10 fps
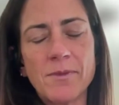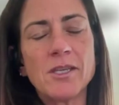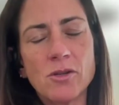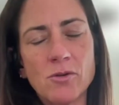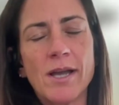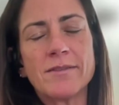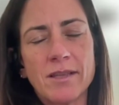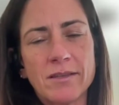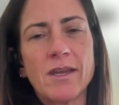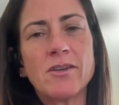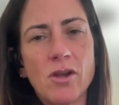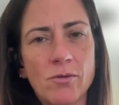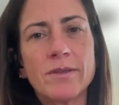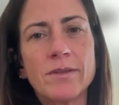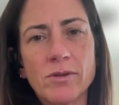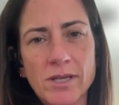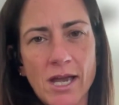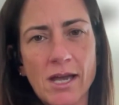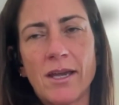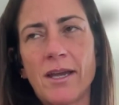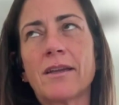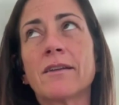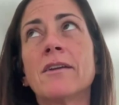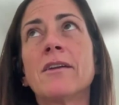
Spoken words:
from the US unless I know it's organic.